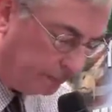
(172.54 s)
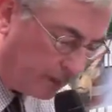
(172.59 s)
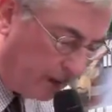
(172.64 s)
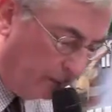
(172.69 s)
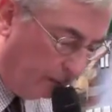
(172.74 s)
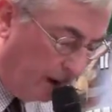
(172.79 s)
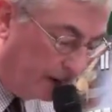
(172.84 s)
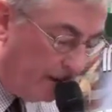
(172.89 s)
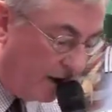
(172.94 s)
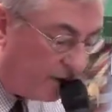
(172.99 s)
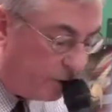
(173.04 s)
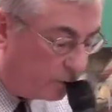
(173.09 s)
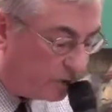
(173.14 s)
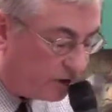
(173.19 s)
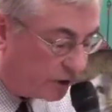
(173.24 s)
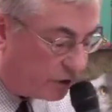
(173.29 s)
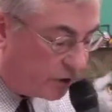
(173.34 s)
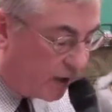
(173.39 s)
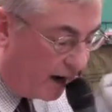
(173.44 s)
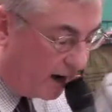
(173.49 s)
My mother was
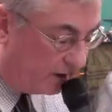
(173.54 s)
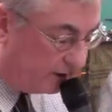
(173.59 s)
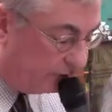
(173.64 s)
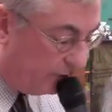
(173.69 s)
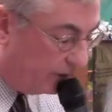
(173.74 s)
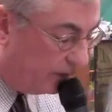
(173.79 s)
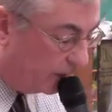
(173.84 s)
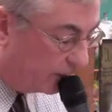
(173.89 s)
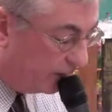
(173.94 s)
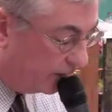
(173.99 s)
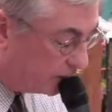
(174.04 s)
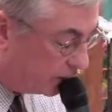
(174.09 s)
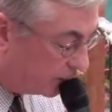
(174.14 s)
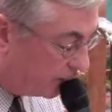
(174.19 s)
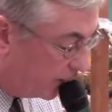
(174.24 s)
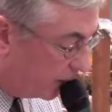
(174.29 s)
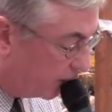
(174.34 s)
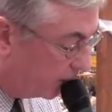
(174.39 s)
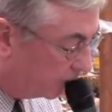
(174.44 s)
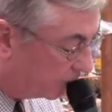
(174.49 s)
a child of immigrants
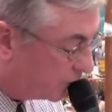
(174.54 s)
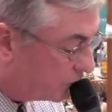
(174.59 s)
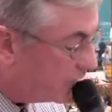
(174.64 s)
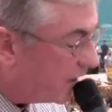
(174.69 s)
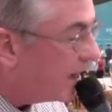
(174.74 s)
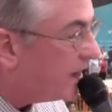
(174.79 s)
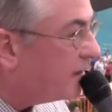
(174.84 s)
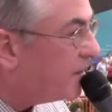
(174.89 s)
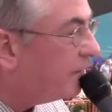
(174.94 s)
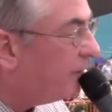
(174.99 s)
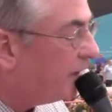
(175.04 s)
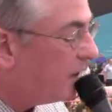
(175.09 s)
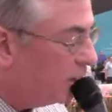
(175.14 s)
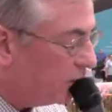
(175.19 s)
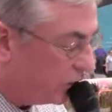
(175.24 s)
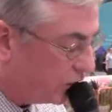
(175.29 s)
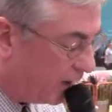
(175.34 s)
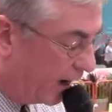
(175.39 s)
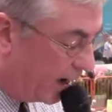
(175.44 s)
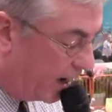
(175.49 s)
too. She had a difficult
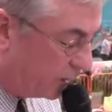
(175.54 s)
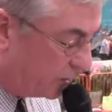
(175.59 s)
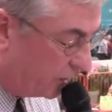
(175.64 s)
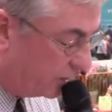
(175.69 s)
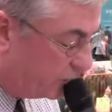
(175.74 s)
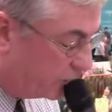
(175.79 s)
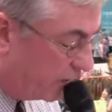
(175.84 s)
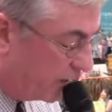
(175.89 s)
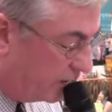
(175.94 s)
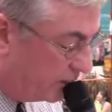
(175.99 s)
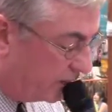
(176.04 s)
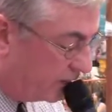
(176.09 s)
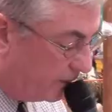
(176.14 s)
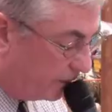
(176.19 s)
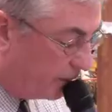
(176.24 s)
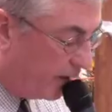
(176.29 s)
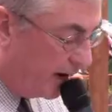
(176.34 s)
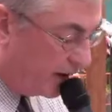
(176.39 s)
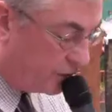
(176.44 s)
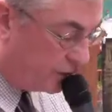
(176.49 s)
childhood during the
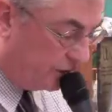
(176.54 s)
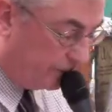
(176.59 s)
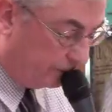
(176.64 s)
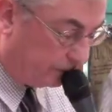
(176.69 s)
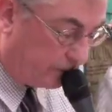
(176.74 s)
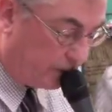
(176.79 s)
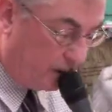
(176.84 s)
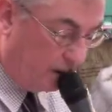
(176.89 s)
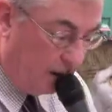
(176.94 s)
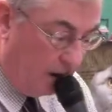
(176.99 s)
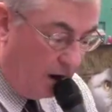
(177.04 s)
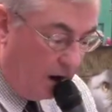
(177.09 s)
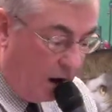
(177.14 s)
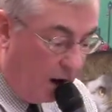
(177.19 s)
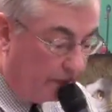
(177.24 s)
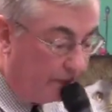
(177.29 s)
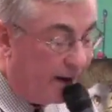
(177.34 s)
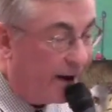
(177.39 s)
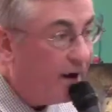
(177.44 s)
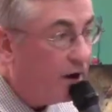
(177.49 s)
Depression. Her
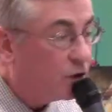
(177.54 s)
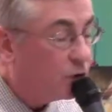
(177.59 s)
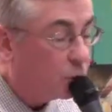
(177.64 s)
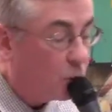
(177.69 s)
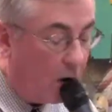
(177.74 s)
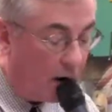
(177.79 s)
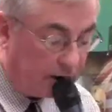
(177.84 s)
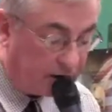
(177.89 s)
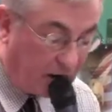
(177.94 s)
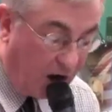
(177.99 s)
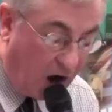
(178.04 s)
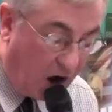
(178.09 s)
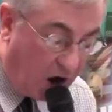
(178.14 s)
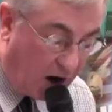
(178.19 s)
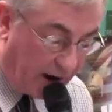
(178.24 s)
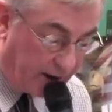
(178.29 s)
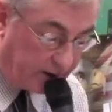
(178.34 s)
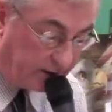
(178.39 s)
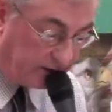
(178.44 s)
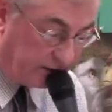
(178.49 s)
parents worked
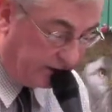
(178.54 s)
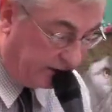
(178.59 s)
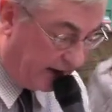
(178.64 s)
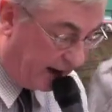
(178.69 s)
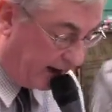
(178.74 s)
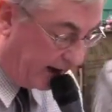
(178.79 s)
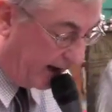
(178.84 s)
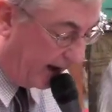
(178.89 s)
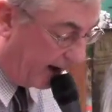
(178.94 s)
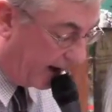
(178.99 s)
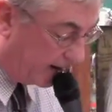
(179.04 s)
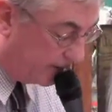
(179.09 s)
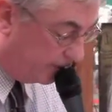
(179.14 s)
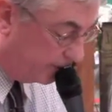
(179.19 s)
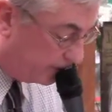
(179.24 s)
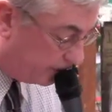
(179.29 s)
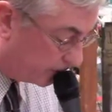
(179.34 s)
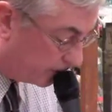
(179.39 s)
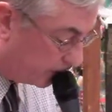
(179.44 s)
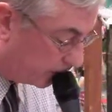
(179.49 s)
hard to get ahead.
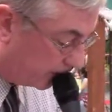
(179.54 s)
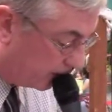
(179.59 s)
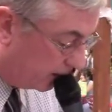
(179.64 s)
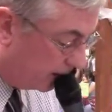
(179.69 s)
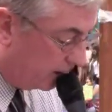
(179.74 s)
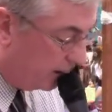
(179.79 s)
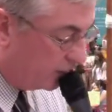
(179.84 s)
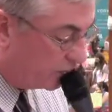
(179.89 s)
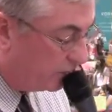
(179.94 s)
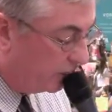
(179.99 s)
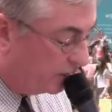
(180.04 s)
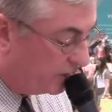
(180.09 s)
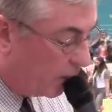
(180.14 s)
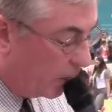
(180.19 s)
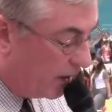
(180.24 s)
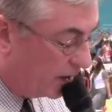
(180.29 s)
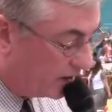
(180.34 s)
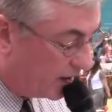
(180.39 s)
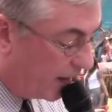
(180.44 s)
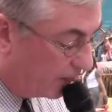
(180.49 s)
She was
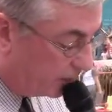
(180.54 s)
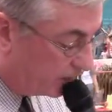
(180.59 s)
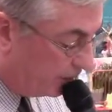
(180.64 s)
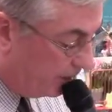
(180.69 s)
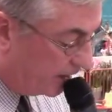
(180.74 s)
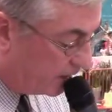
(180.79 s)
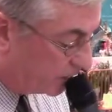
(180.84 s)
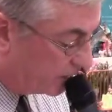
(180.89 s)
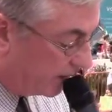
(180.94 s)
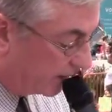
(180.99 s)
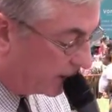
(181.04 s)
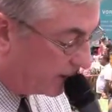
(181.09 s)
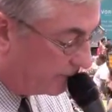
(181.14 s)
always optimistic.